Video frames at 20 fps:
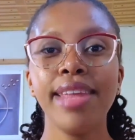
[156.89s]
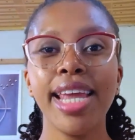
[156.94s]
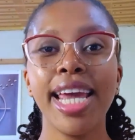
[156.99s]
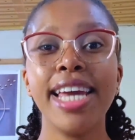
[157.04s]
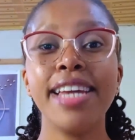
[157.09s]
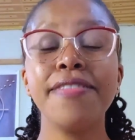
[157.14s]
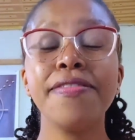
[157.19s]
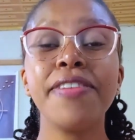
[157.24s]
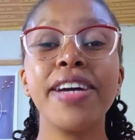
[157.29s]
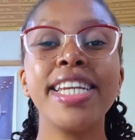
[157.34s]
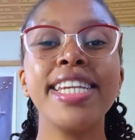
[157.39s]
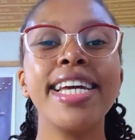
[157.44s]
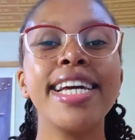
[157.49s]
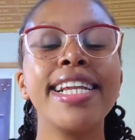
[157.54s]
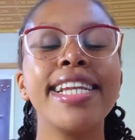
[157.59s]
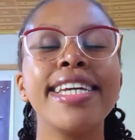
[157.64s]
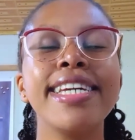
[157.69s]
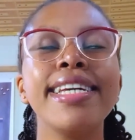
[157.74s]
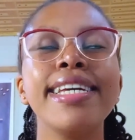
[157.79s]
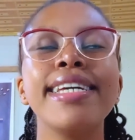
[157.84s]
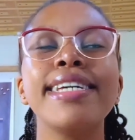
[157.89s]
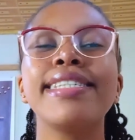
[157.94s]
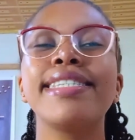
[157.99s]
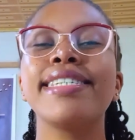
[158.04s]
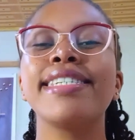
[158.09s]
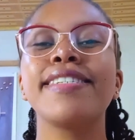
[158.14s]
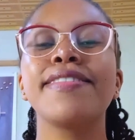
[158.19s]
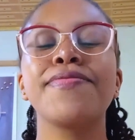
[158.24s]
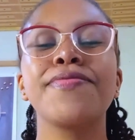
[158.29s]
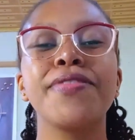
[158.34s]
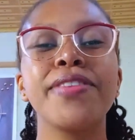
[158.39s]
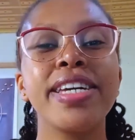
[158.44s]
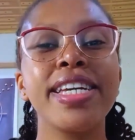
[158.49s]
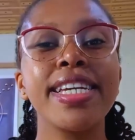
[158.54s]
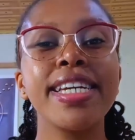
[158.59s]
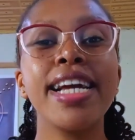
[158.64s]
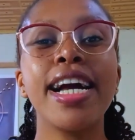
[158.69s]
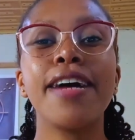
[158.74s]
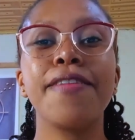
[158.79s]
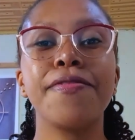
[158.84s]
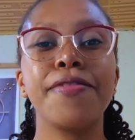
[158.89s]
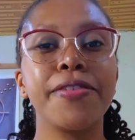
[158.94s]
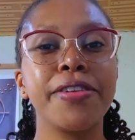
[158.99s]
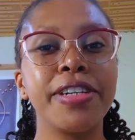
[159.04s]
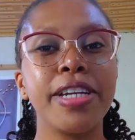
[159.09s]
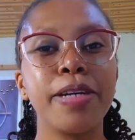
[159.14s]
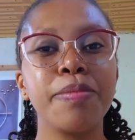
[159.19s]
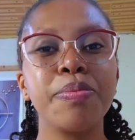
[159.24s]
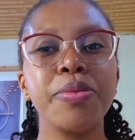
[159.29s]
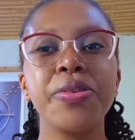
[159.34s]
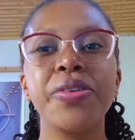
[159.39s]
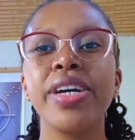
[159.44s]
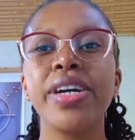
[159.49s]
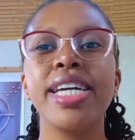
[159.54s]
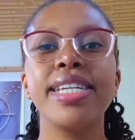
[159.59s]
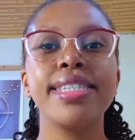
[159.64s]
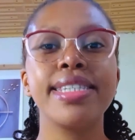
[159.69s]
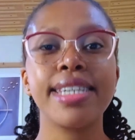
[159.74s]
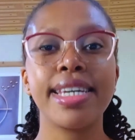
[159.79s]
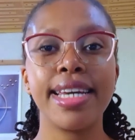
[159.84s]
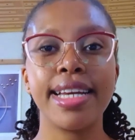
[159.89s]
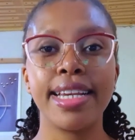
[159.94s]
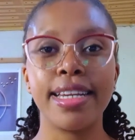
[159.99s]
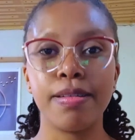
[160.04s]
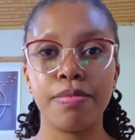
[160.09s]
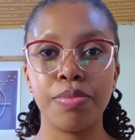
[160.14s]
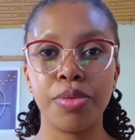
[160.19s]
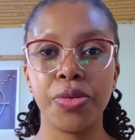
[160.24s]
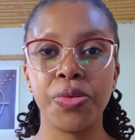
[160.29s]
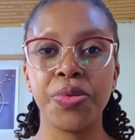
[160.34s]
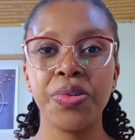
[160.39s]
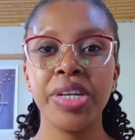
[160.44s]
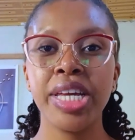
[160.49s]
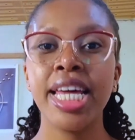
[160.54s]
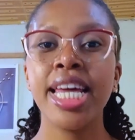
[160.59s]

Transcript: And finally, it is very affordable and scalable.